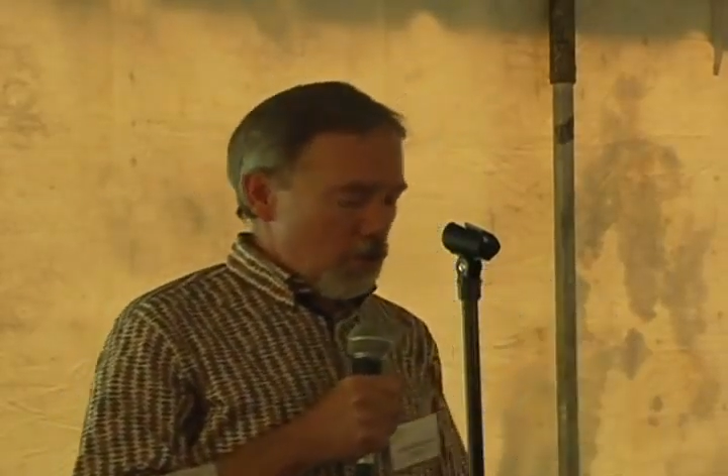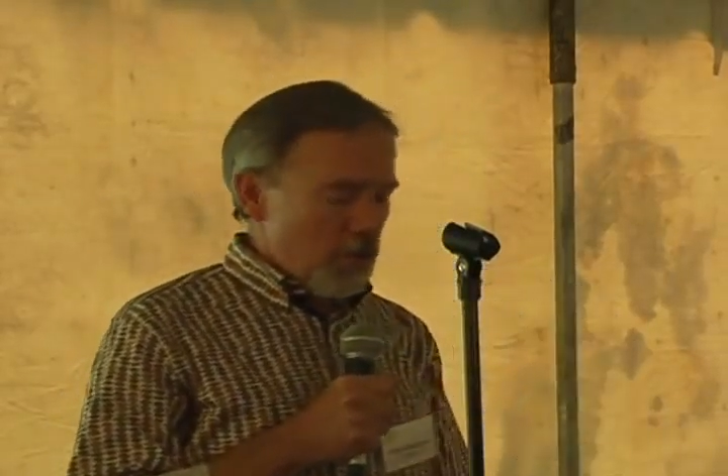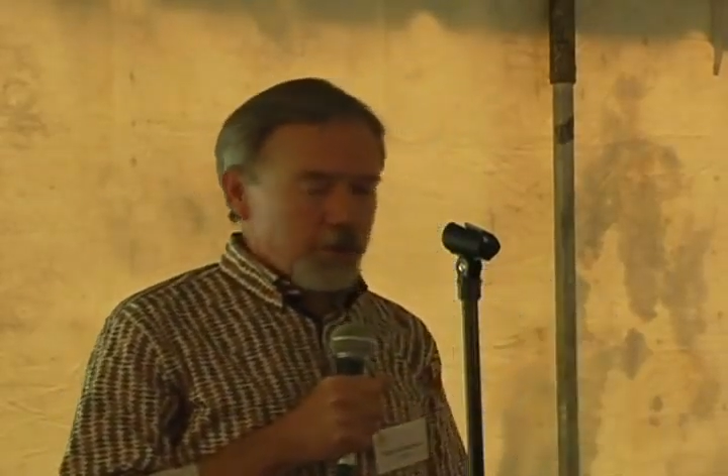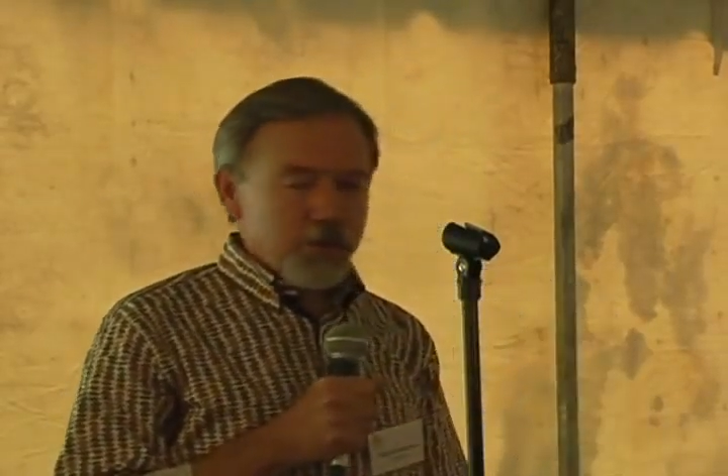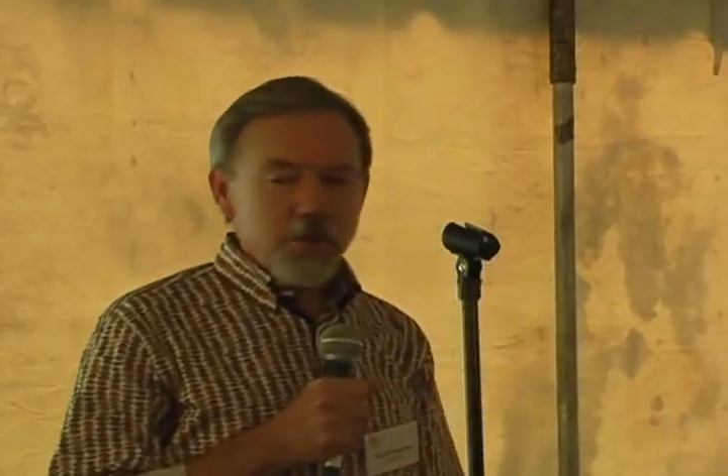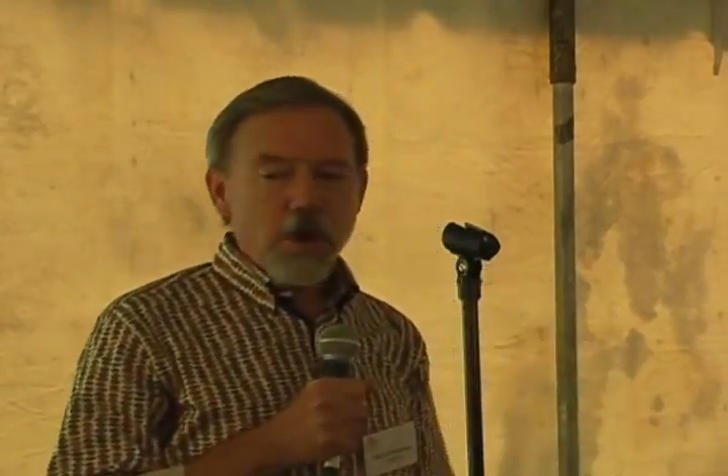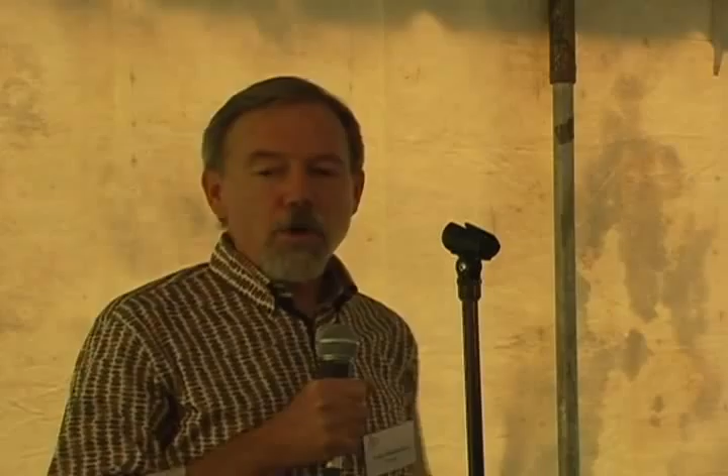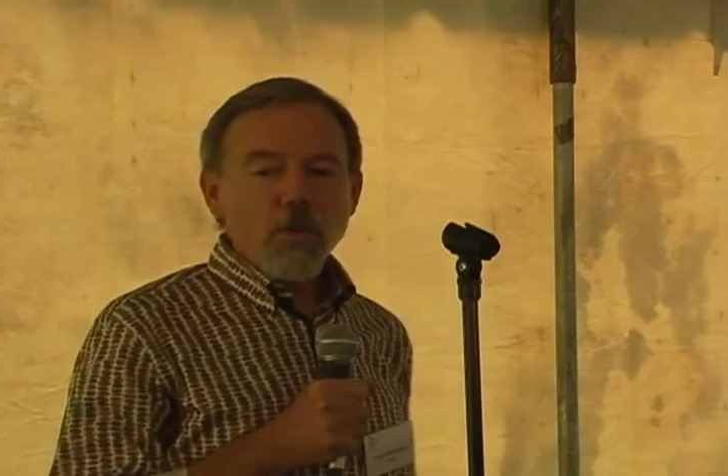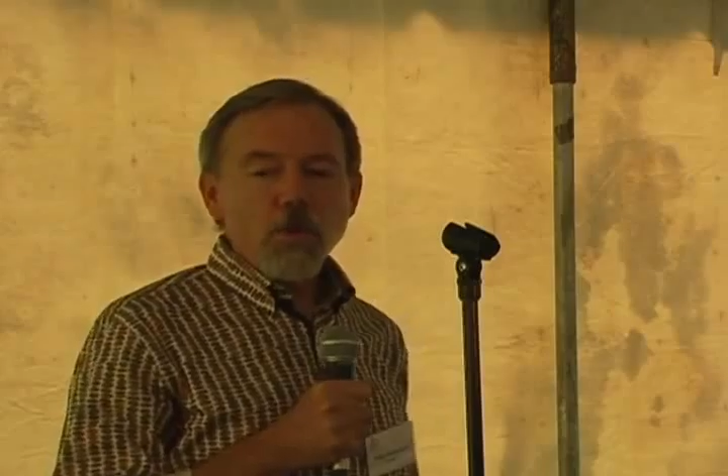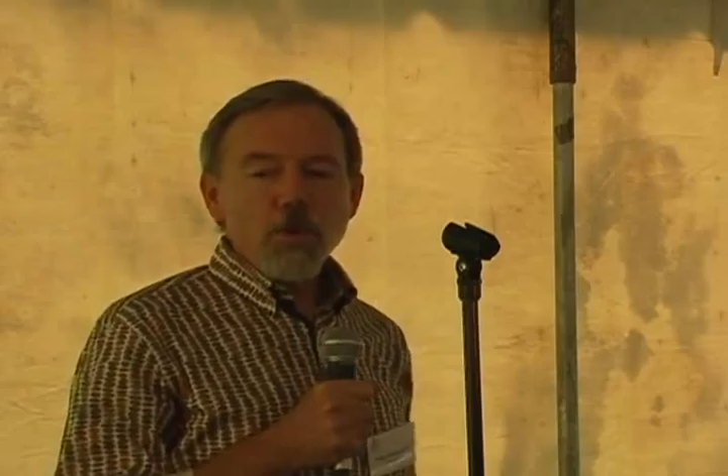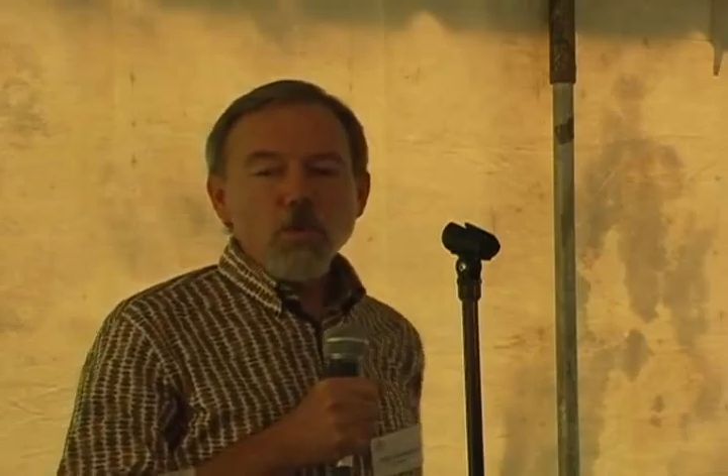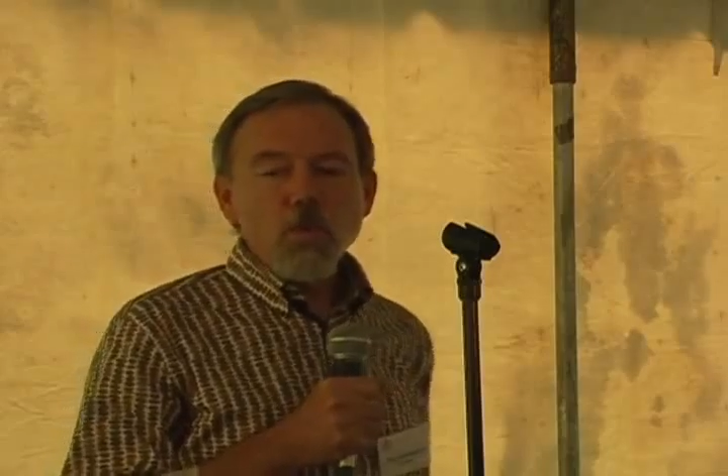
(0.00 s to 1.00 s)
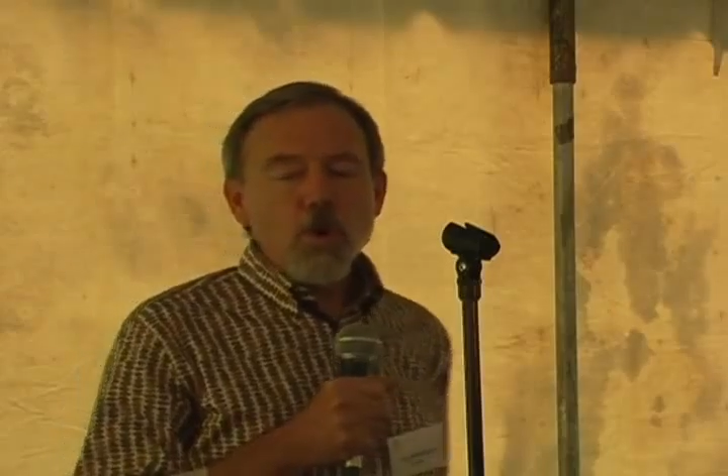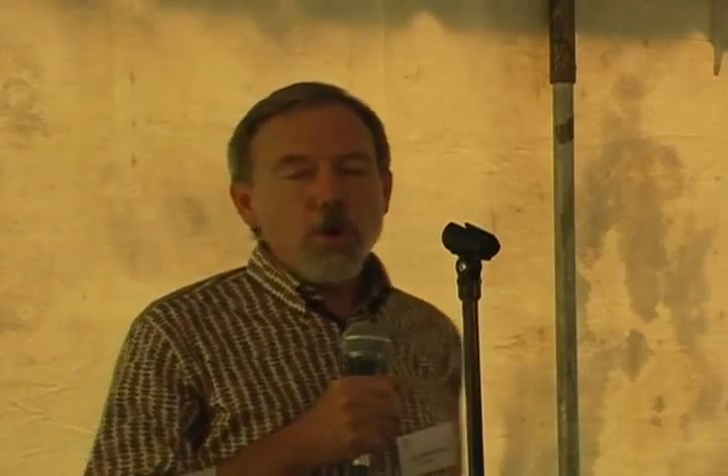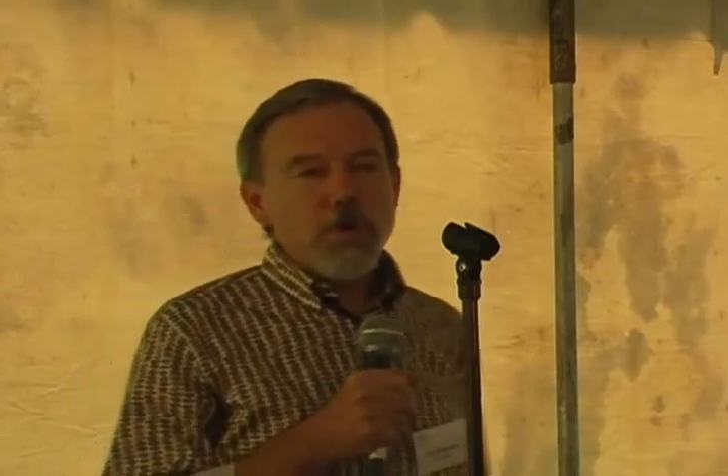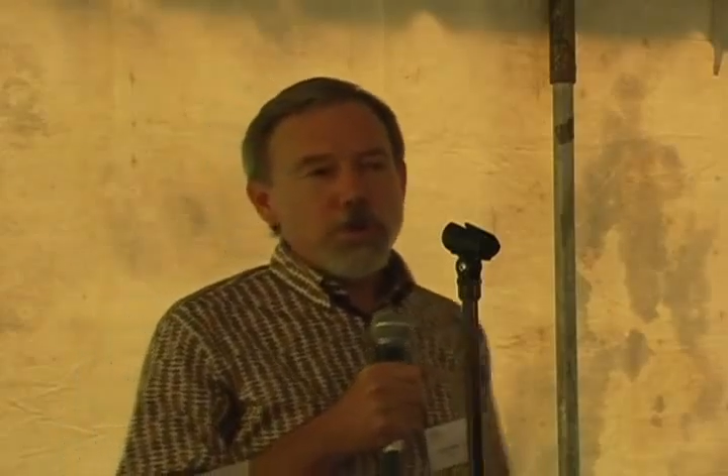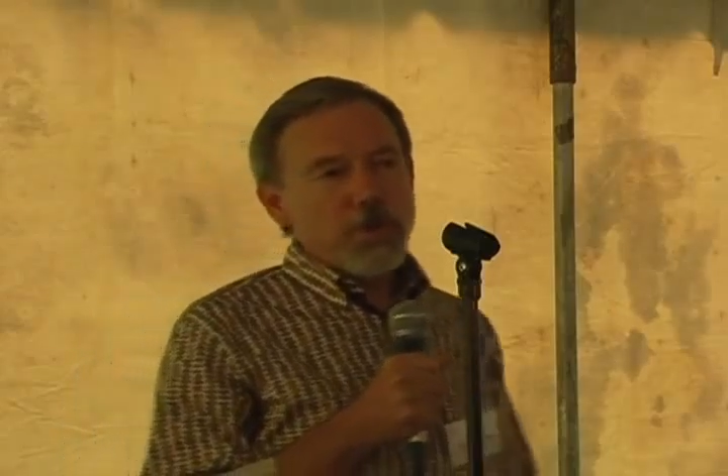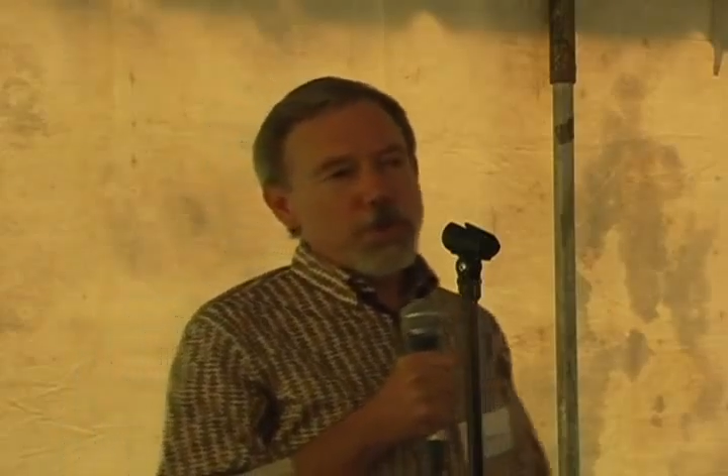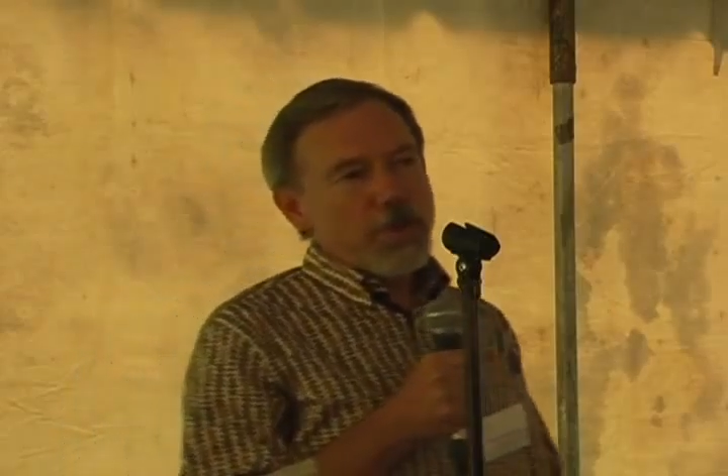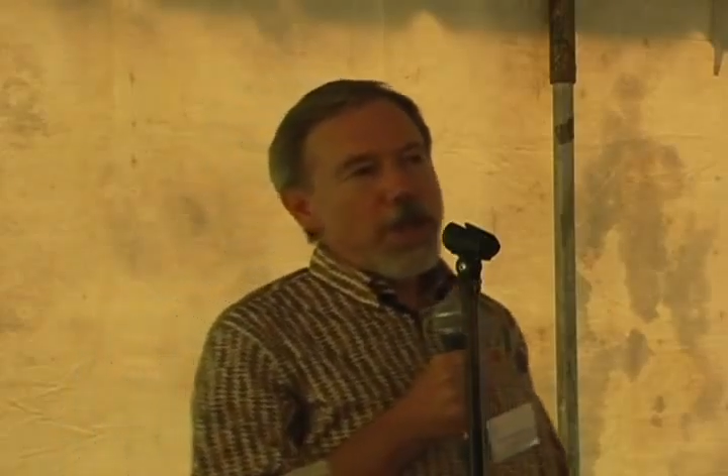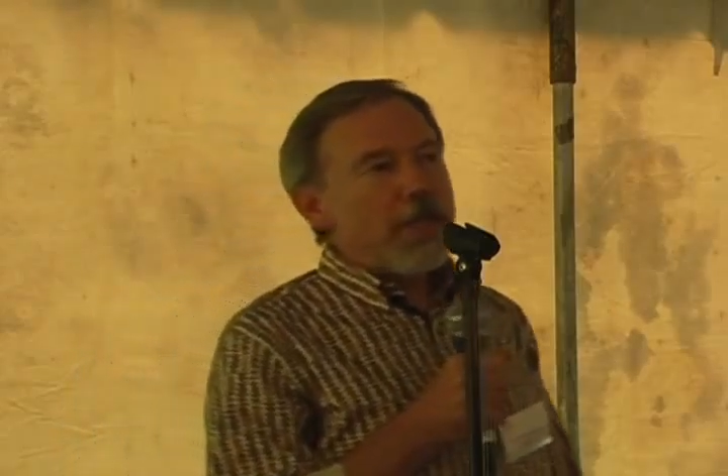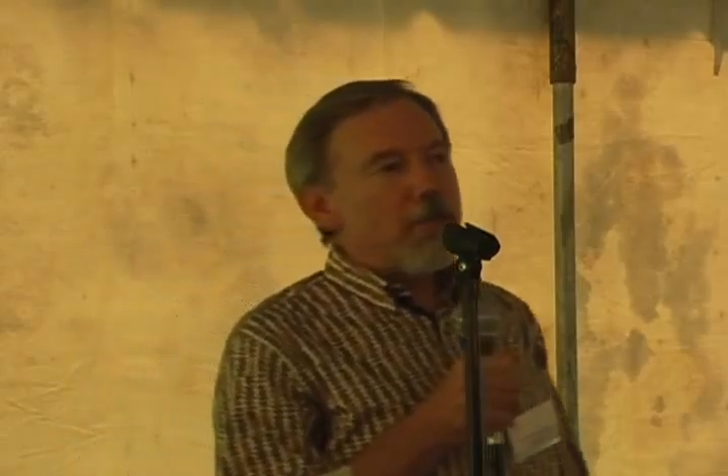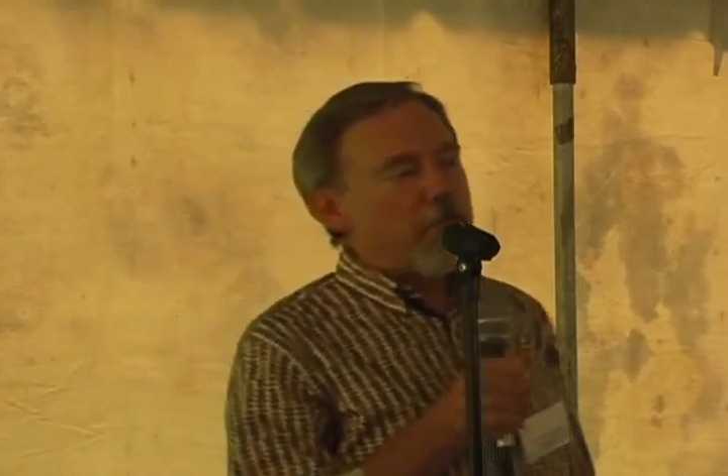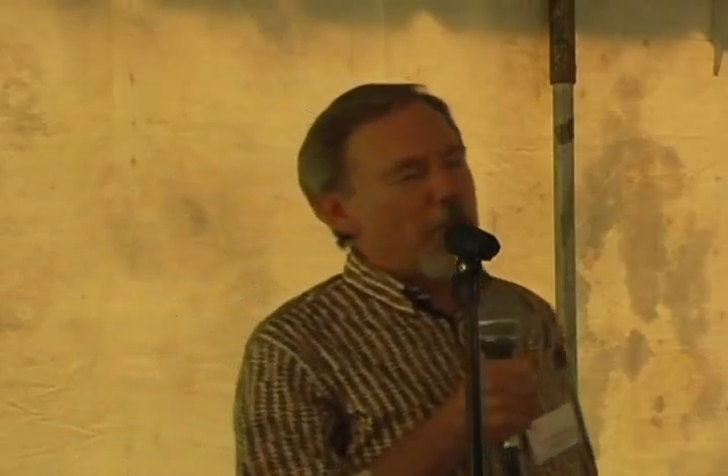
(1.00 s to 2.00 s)
I want to start with the word
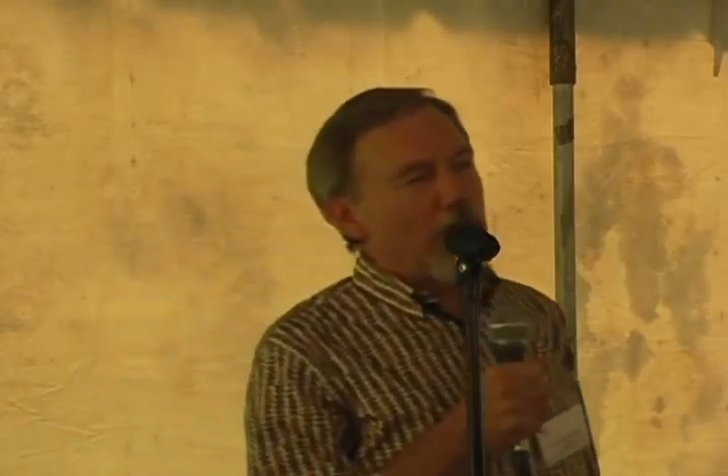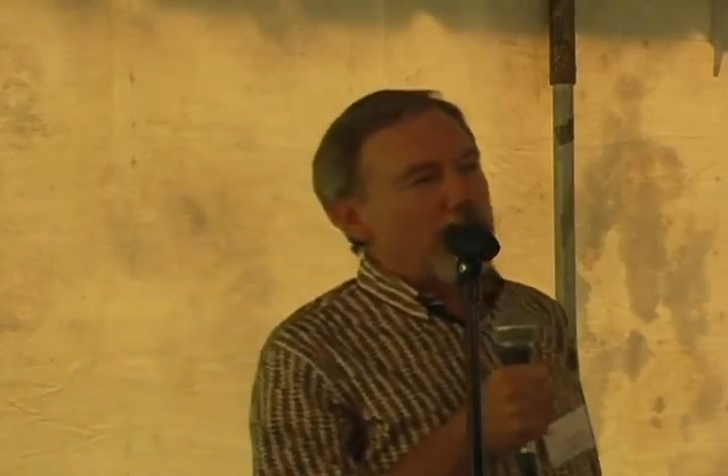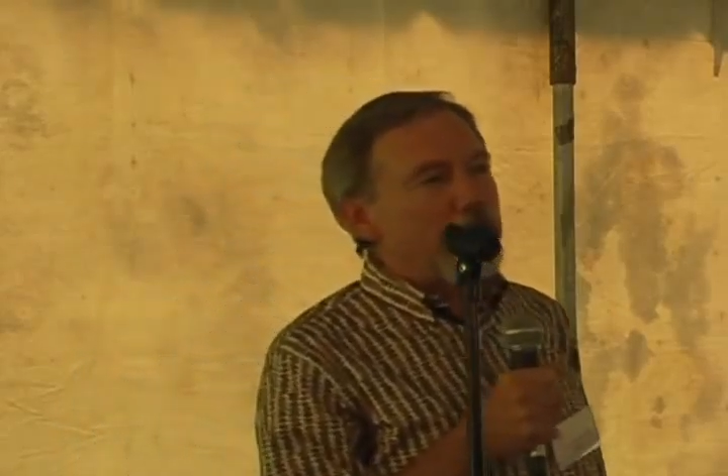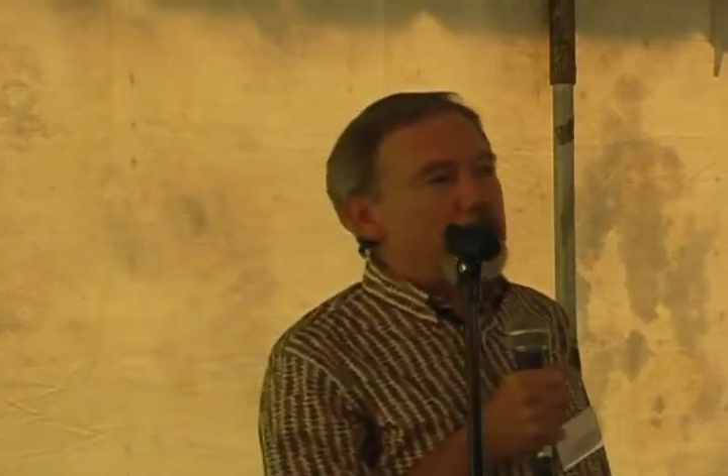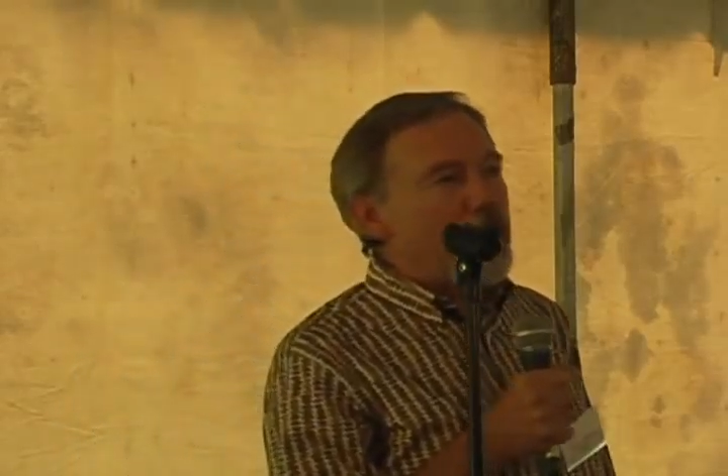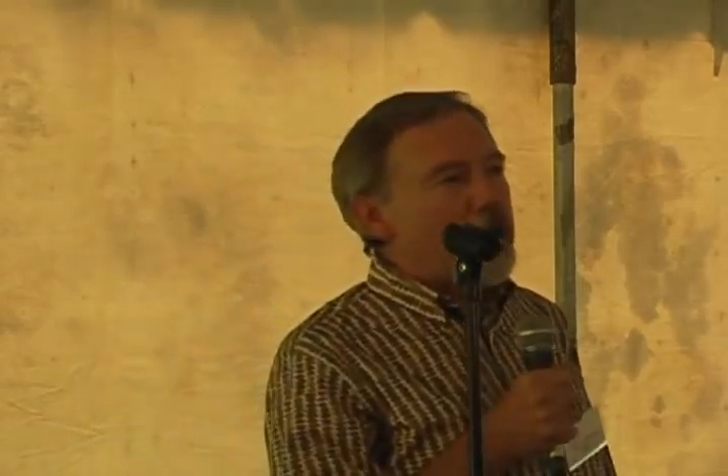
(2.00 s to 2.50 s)
sustainability